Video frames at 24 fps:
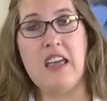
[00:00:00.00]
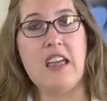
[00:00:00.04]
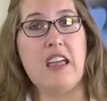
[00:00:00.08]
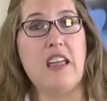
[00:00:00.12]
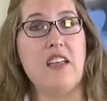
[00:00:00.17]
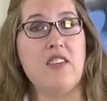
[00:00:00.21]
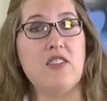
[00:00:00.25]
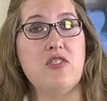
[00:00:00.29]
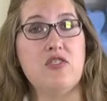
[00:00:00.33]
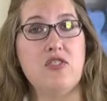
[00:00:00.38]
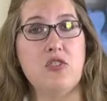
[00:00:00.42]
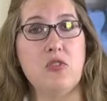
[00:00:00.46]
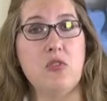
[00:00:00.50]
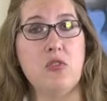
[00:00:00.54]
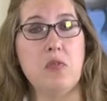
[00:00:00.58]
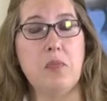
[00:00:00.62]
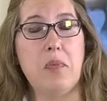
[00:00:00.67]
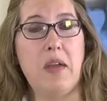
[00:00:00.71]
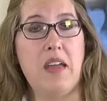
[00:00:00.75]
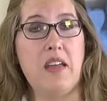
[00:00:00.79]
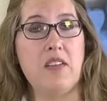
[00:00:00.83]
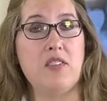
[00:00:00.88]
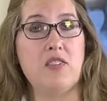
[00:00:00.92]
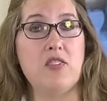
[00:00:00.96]
Is
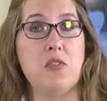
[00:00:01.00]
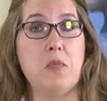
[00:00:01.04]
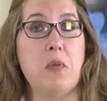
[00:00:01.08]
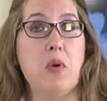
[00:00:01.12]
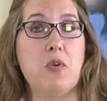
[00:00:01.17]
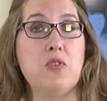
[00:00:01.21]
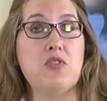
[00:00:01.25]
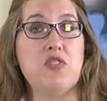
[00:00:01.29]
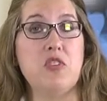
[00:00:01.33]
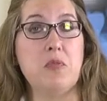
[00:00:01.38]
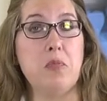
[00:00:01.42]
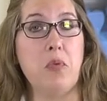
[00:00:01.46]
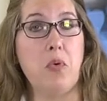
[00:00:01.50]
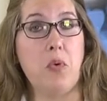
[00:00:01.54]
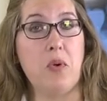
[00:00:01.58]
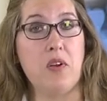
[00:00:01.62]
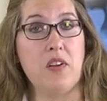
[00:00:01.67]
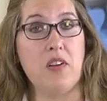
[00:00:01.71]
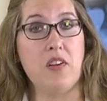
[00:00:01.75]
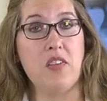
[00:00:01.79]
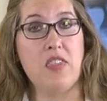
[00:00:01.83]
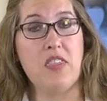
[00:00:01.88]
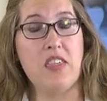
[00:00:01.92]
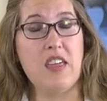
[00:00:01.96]
toothpaste the most
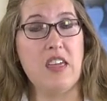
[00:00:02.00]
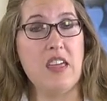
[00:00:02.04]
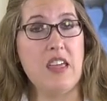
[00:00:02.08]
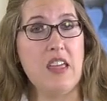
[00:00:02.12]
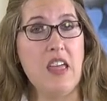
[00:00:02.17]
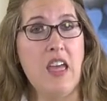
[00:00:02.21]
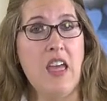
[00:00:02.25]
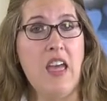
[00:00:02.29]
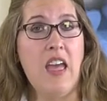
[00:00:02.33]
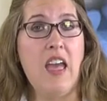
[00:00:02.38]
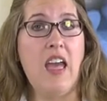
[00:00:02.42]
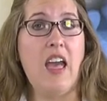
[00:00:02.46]
important thing?